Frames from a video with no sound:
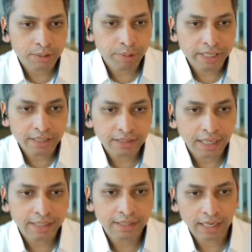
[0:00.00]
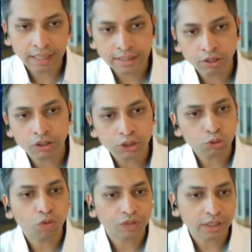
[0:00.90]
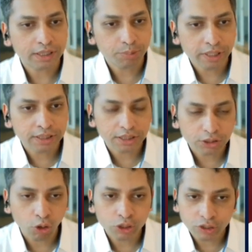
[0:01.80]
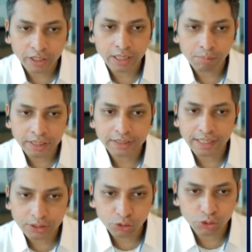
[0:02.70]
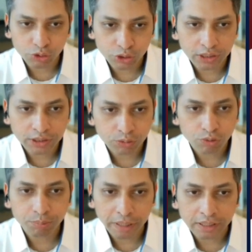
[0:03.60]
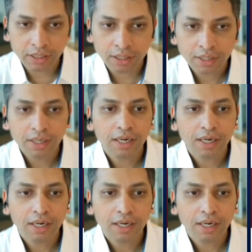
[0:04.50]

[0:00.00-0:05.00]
experience side, I think on the storefront experience, it's also enabling sales associates with better